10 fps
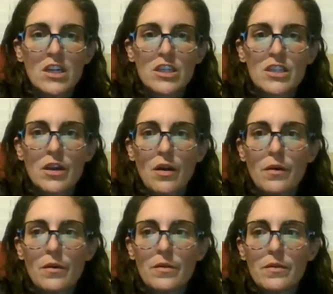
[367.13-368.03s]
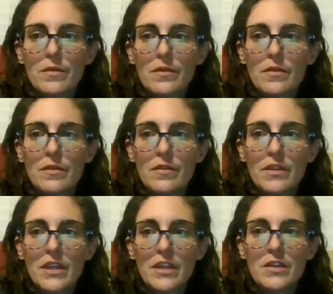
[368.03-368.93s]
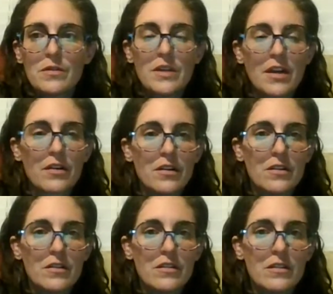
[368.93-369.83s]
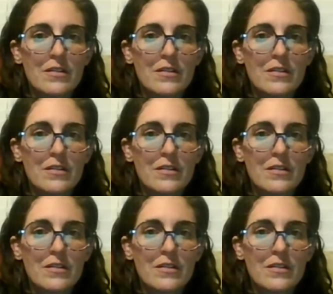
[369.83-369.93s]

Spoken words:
So thank you, Daryl.